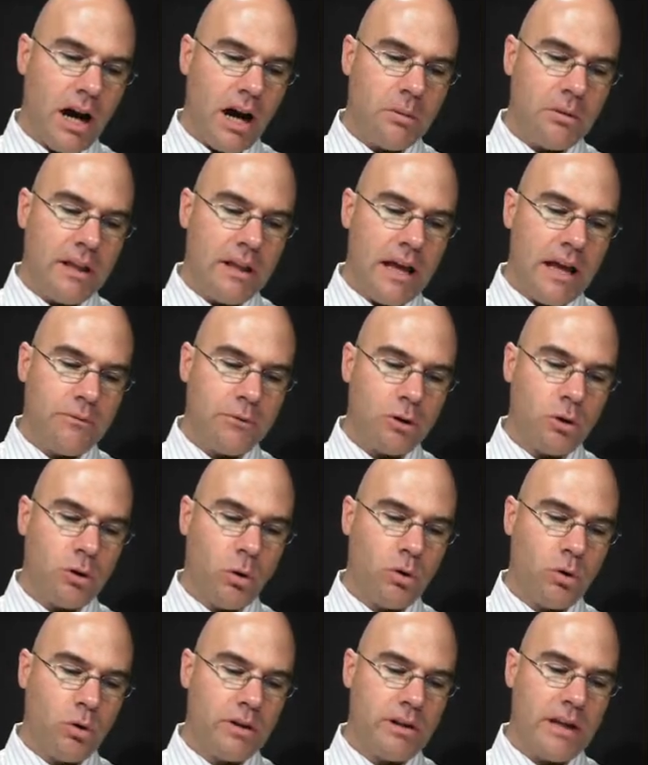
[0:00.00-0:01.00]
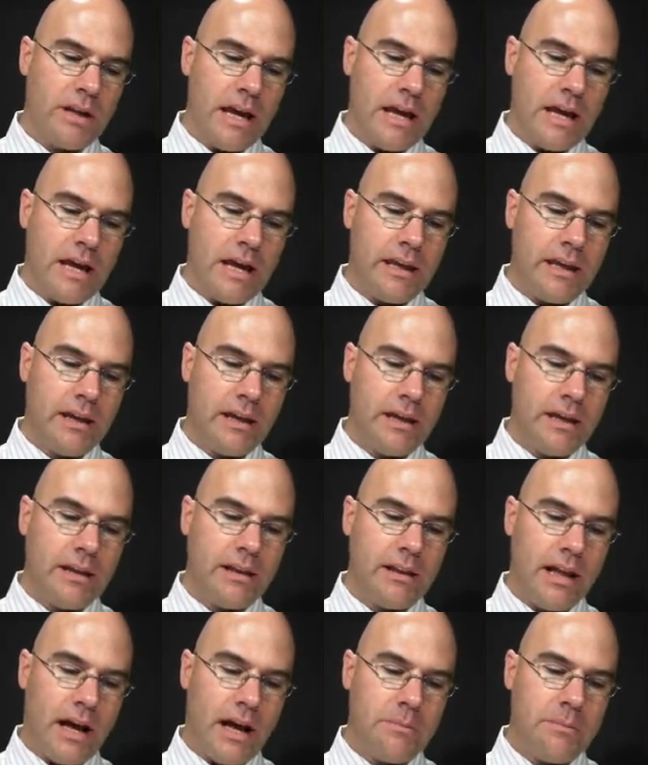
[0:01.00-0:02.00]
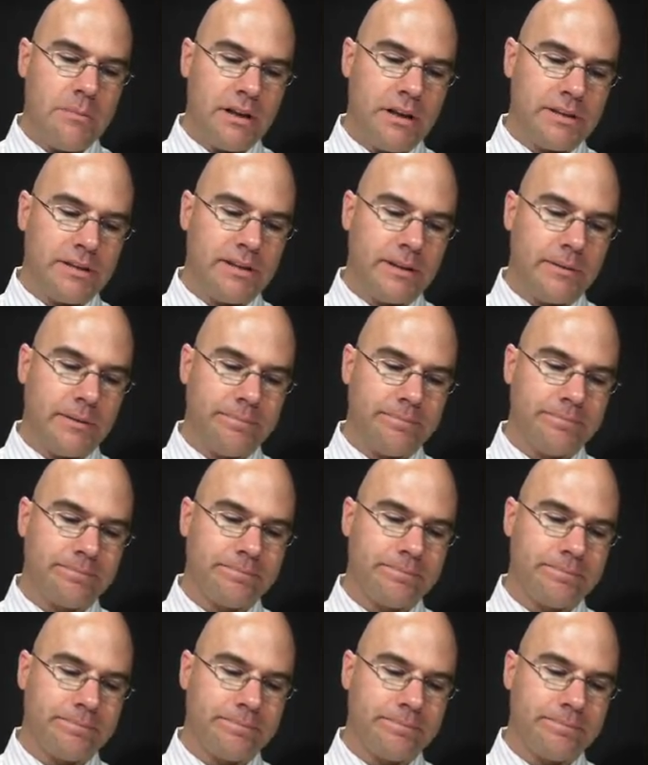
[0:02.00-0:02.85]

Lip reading: I will have recorded a liability.